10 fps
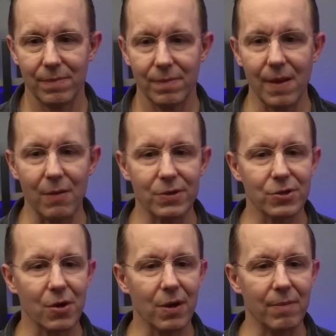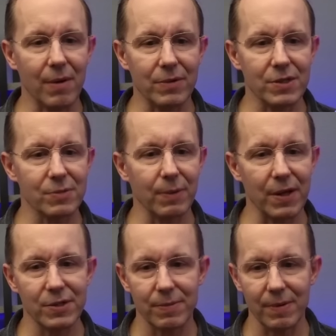Now it's talking about
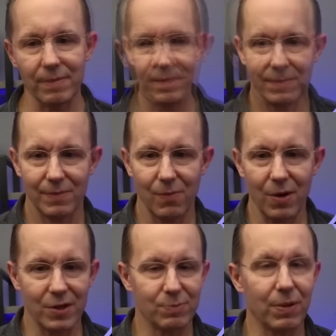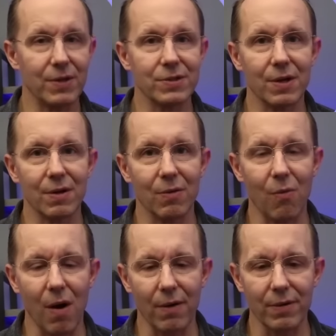displacement. When it's placed into the
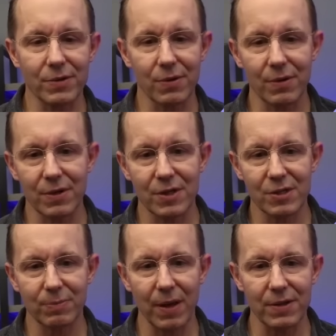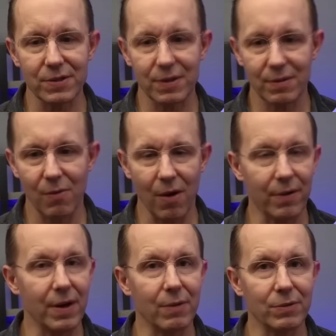water, it's going to displace water
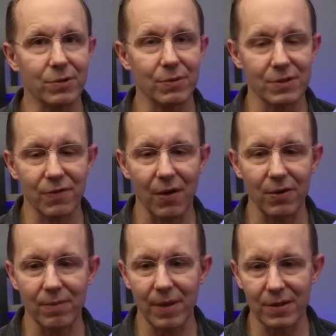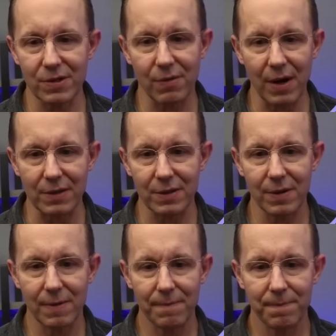equal to its volume. That's correct.
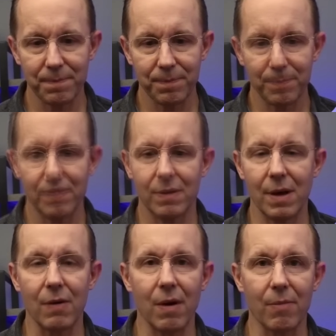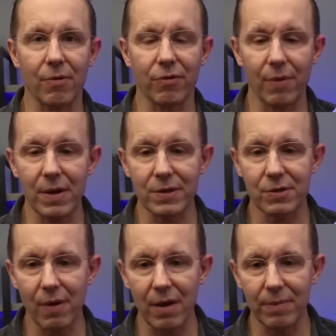Now, number 3 is
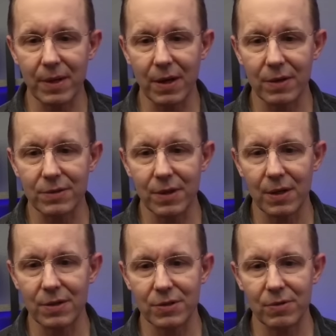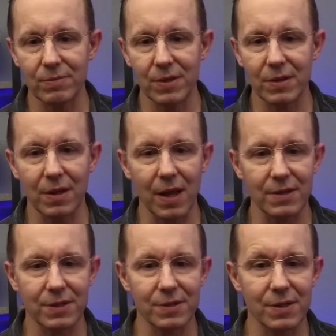great because it assumes that the
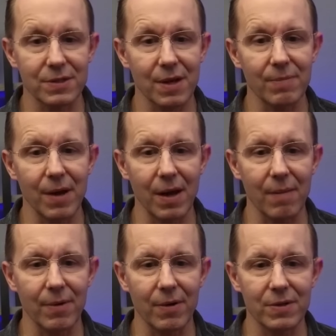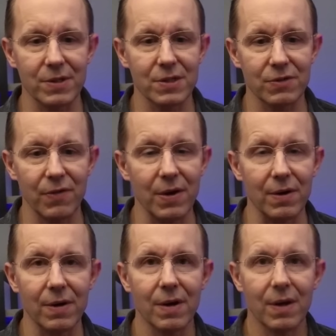glass is the same diameter as the sphere,